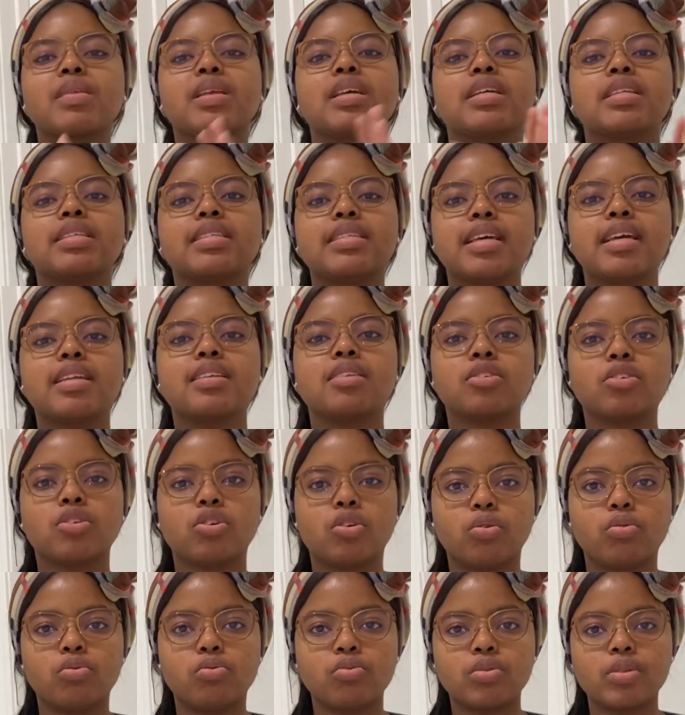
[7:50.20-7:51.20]
Set
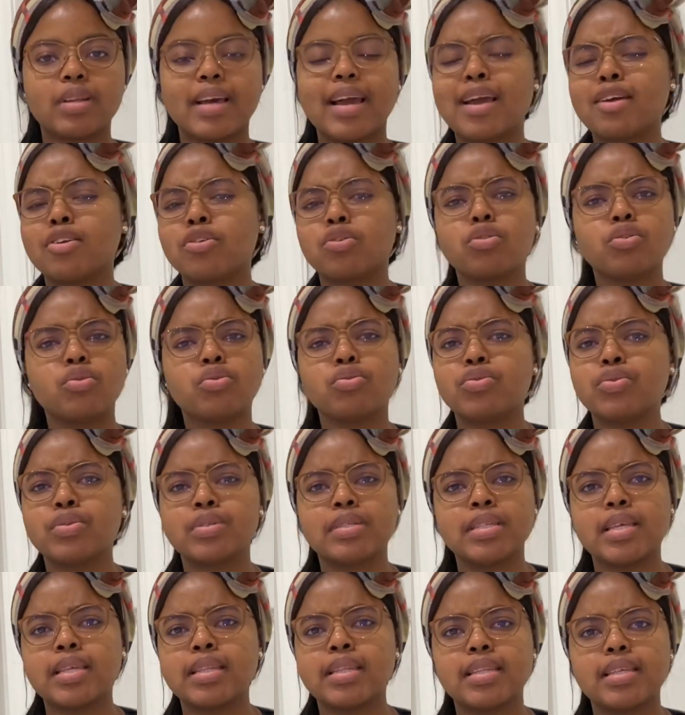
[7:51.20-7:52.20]
goals. I don't know who
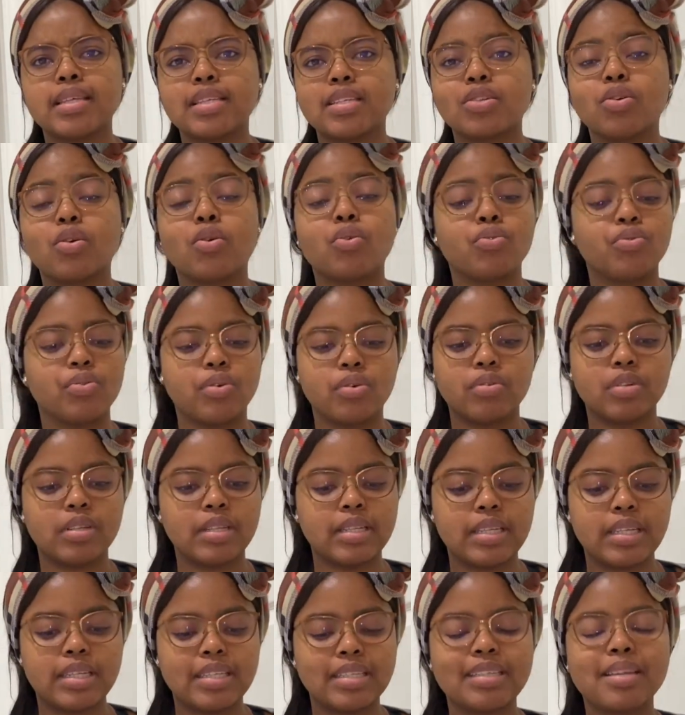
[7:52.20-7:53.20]
said this or wrote
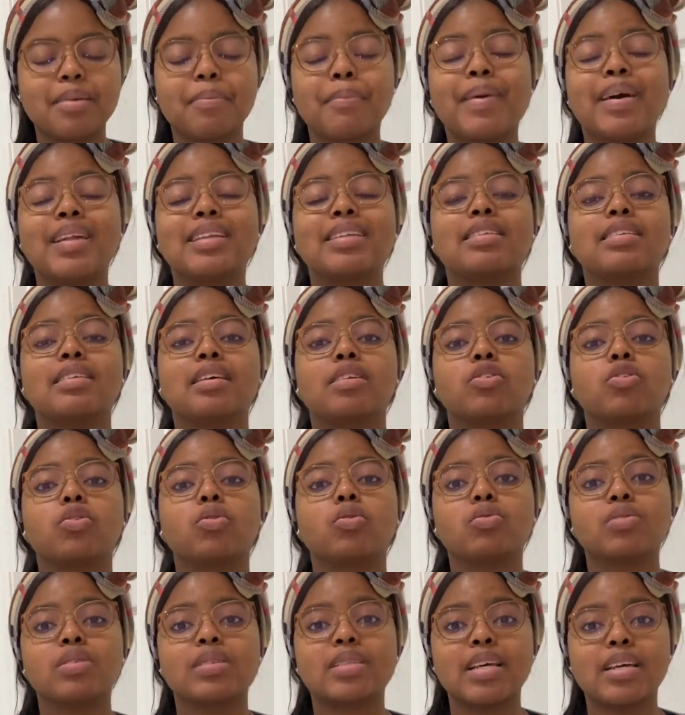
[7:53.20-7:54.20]
this, but set
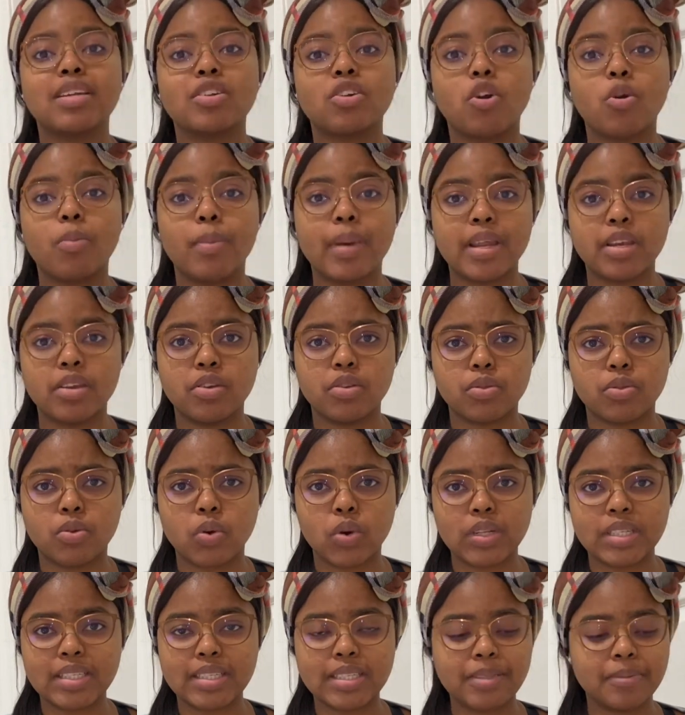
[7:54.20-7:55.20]
goals that command your
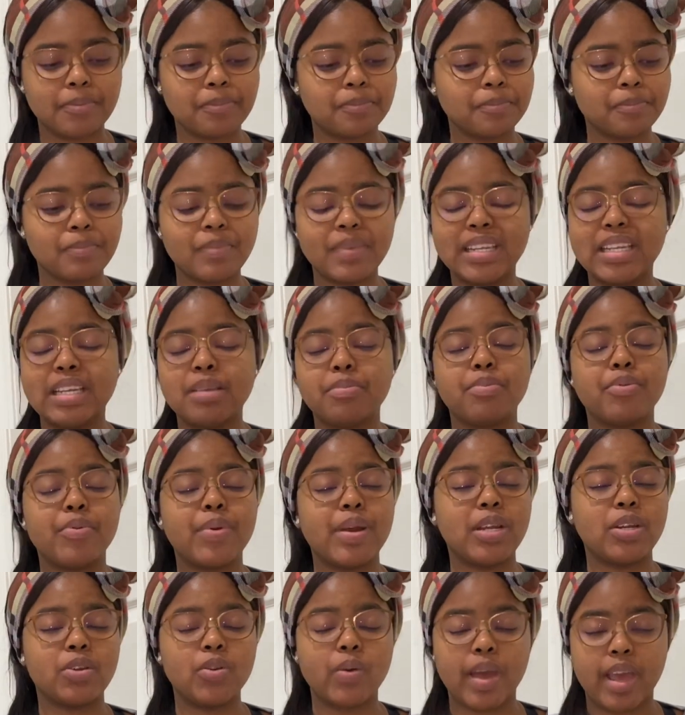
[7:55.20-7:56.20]
thoughts,
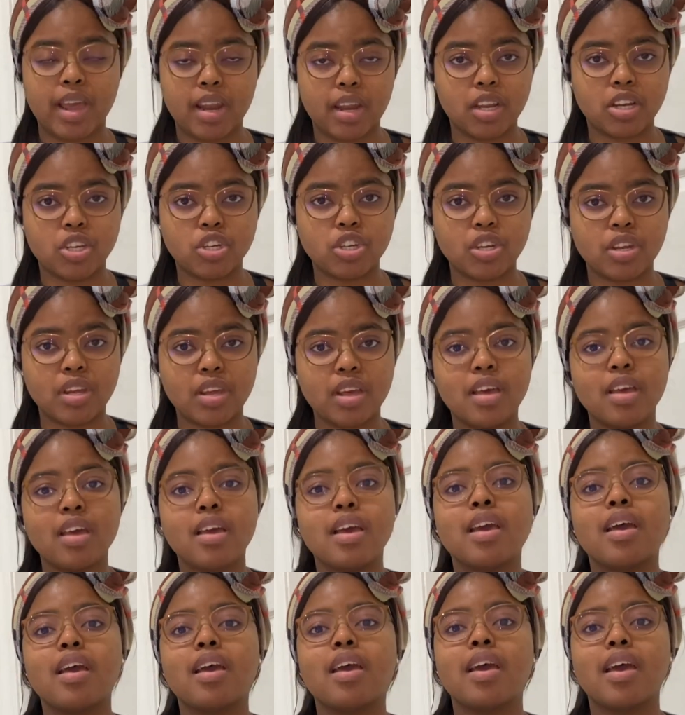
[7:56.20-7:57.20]
liberate your energy,
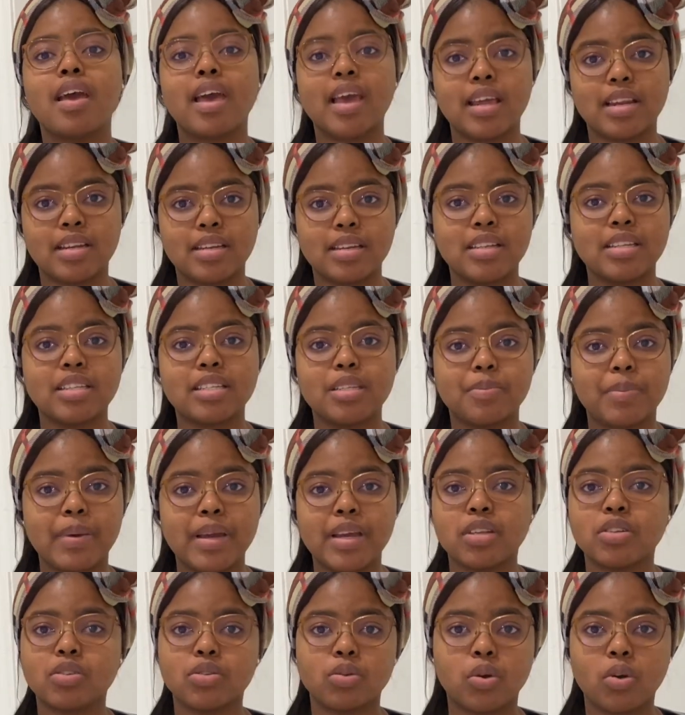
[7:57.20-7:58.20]
and
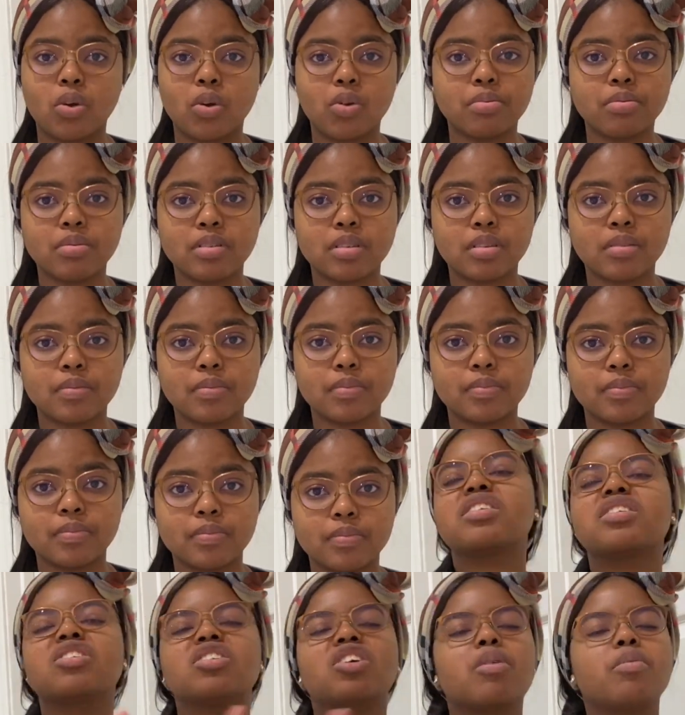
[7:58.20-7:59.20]
inspires your hopes.
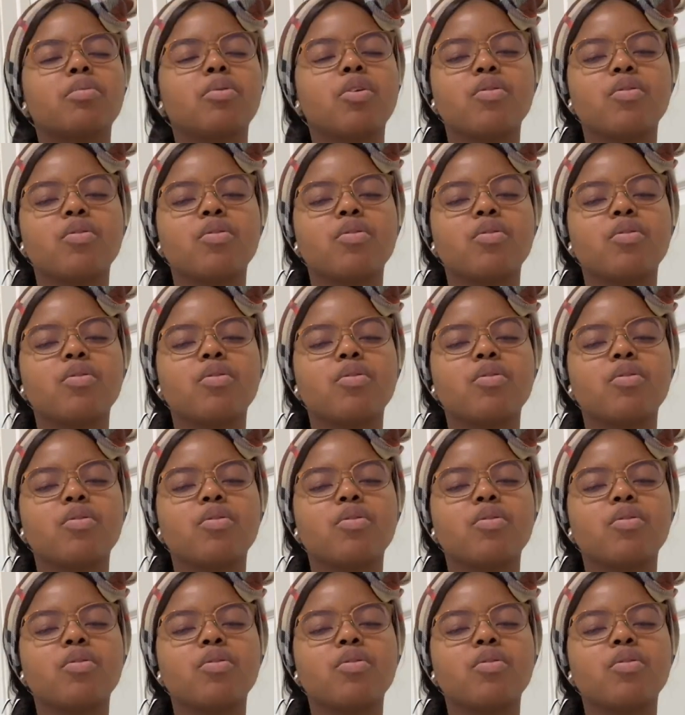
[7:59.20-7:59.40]
Stop